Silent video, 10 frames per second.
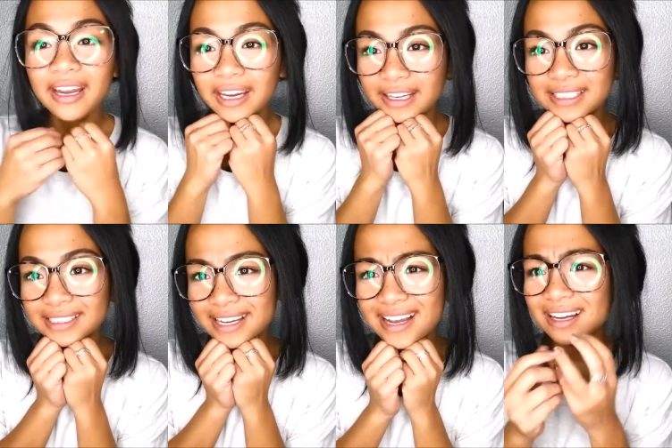And
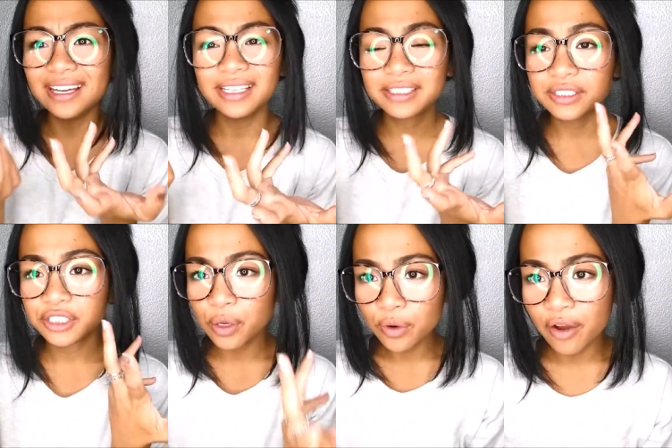yeah, it's
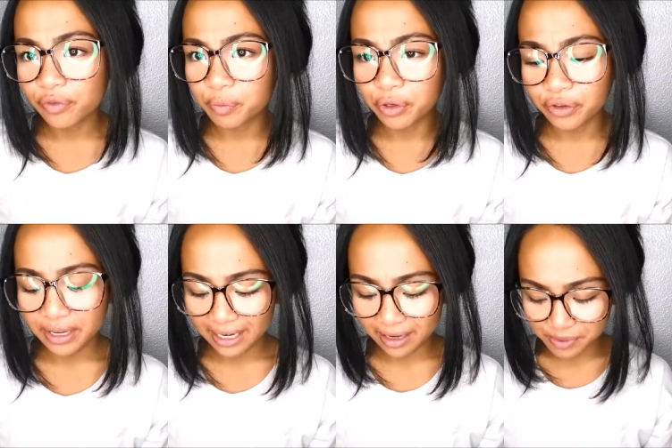so comfortable
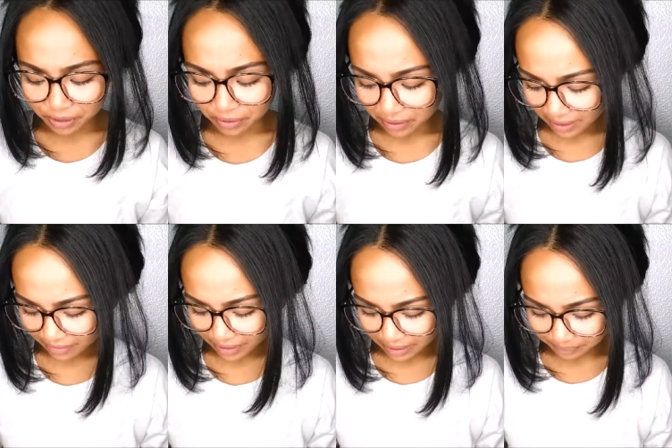and I absolutely
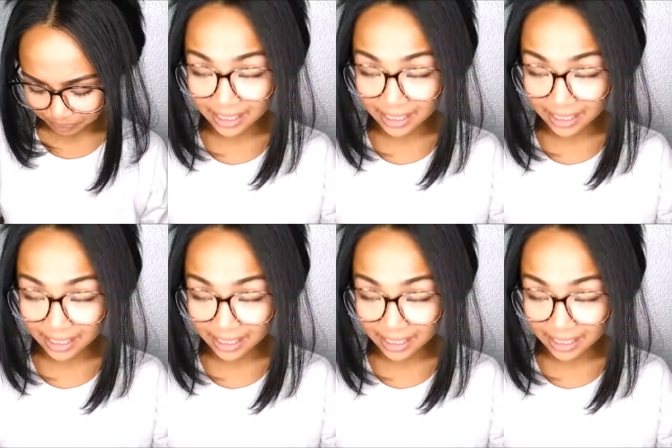love it.